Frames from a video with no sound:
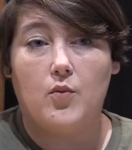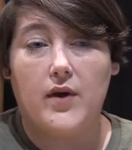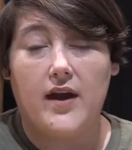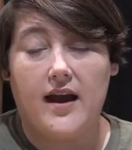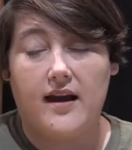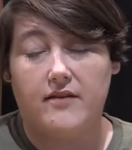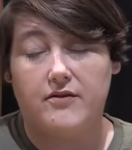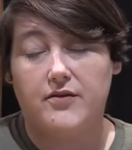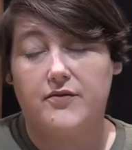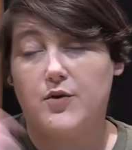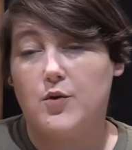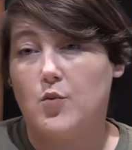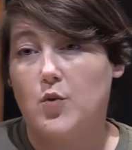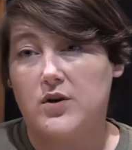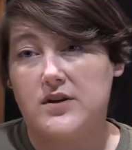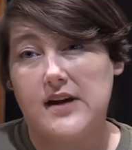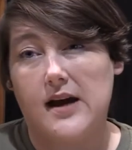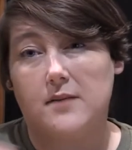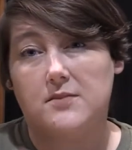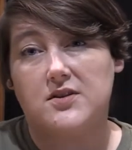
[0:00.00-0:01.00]
We have a few
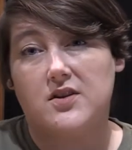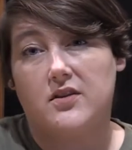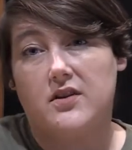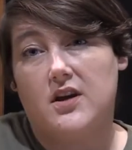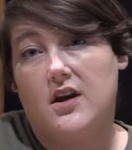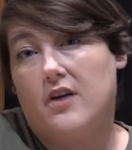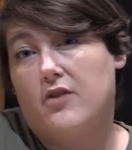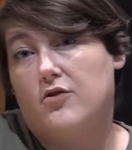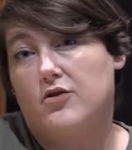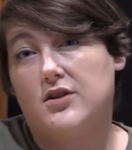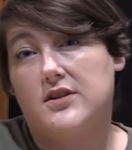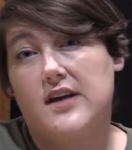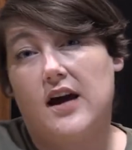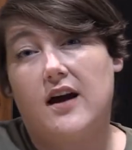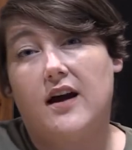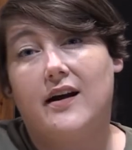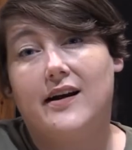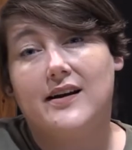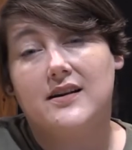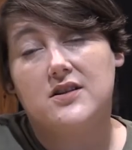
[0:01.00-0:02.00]
more taps on the other
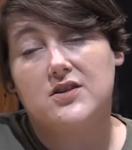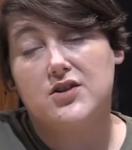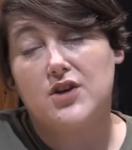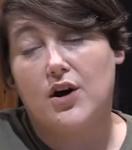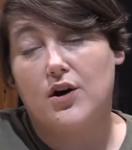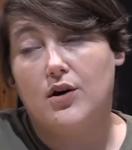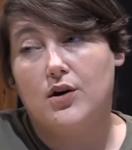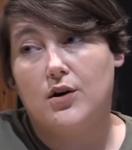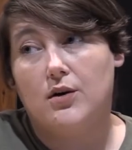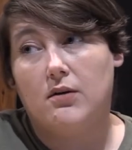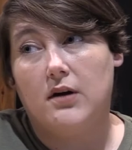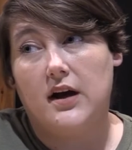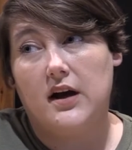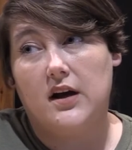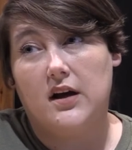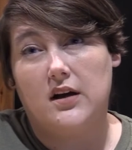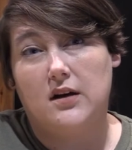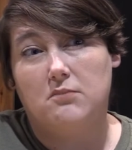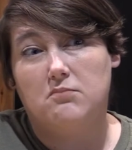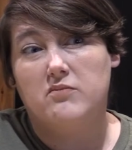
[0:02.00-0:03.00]
side, so
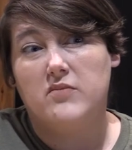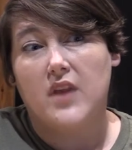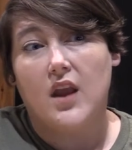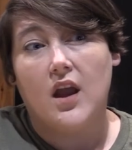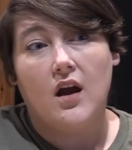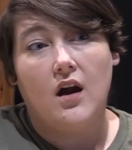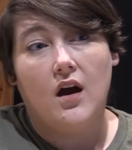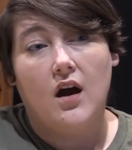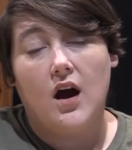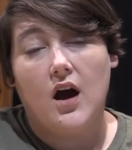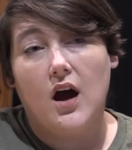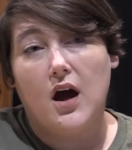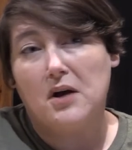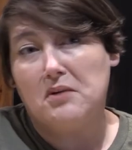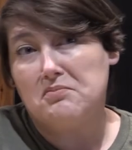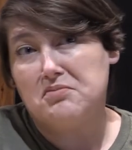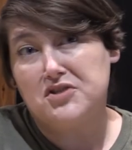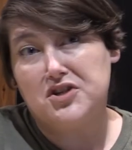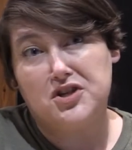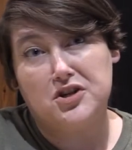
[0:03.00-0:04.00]
um,
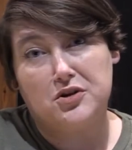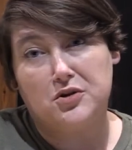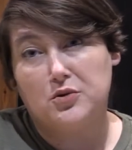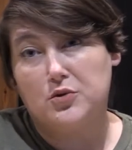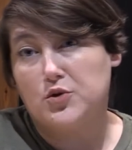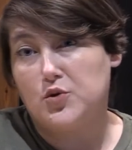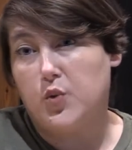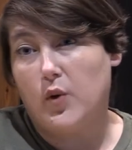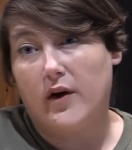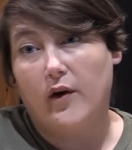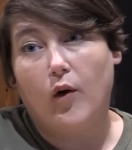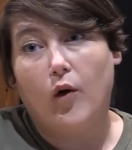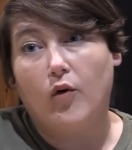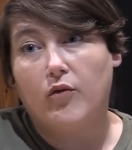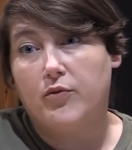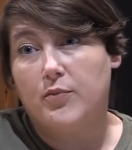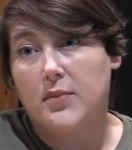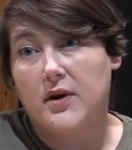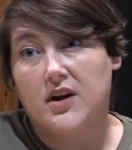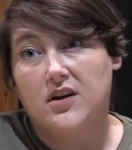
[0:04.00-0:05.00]
up to
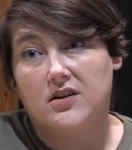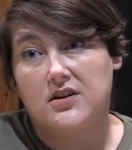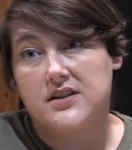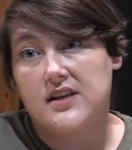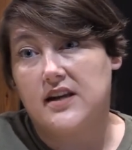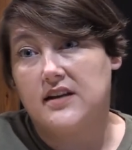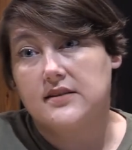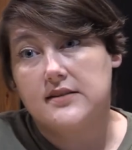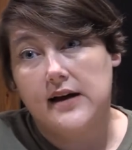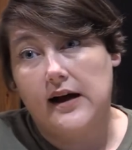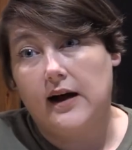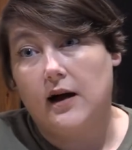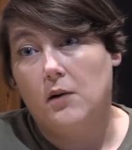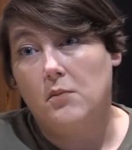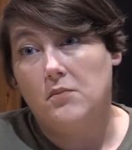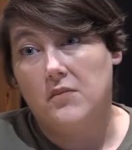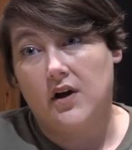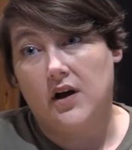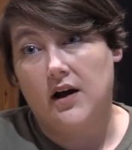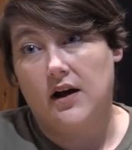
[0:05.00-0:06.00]
12 beers at a
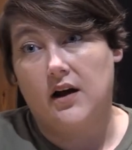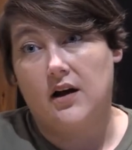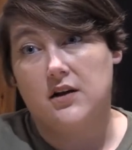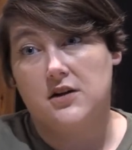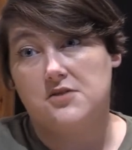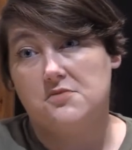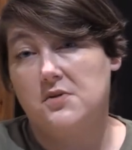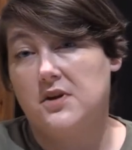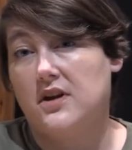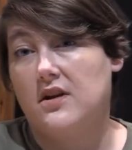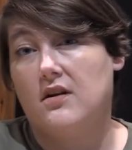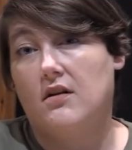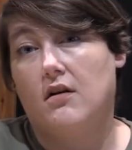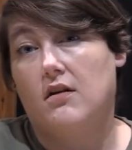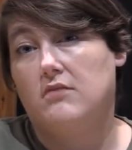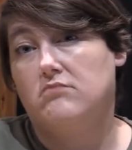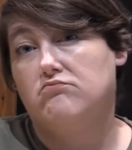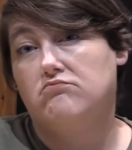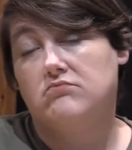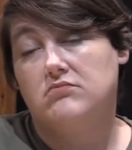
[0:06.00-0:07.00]
time, uh, depending
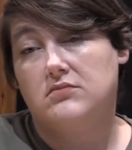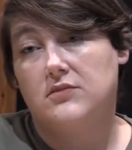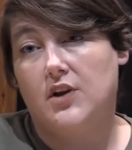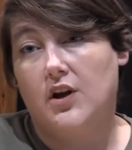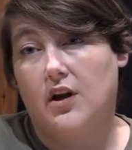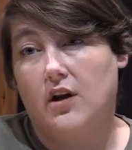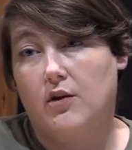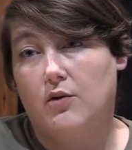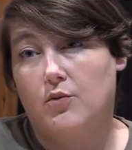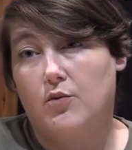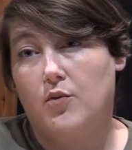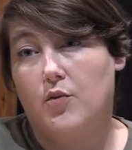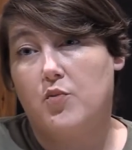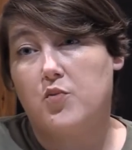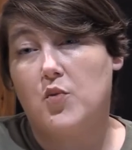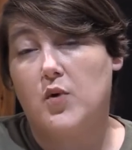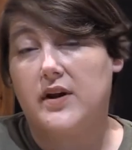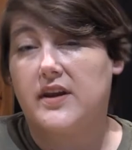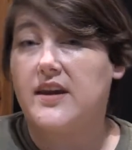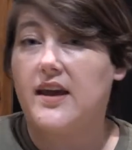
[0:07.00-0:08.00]
on you know
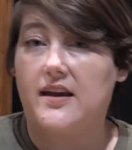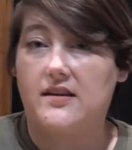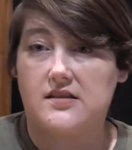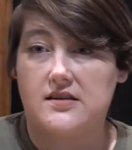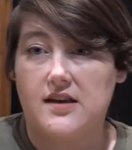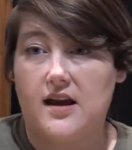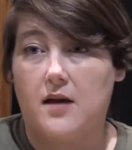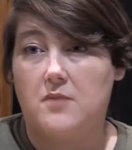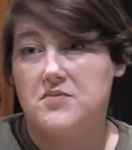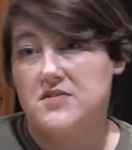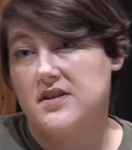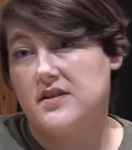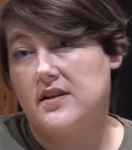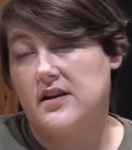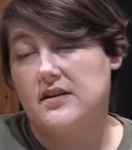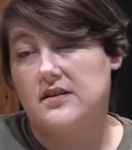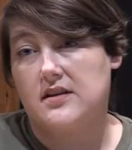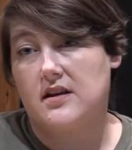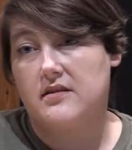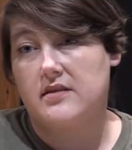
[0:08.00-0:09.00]
what guest taps and
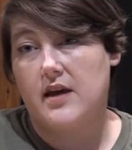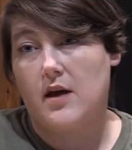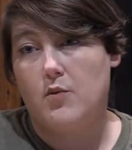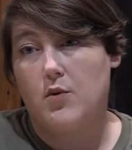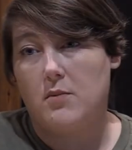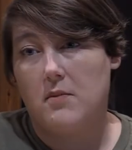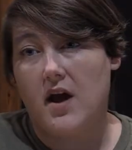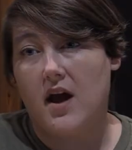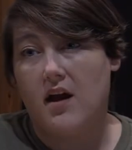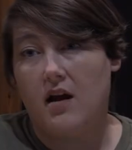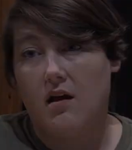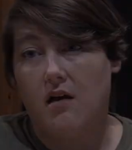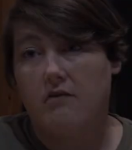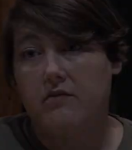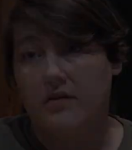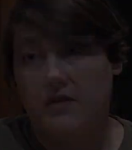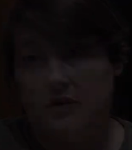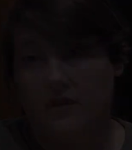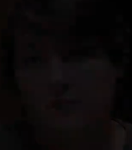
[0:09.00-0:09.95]
things like that we might have.